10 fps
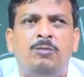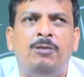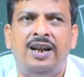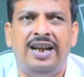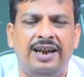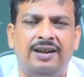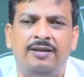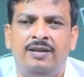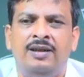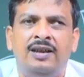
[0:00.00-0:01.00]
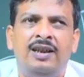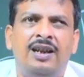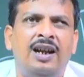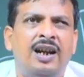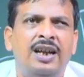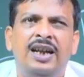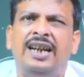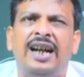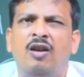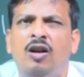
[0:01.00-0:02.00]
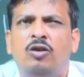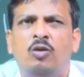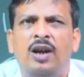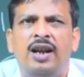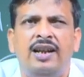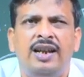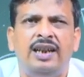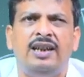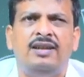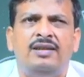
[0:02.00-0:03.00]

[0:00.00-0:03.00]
feeding, he cannot do anything.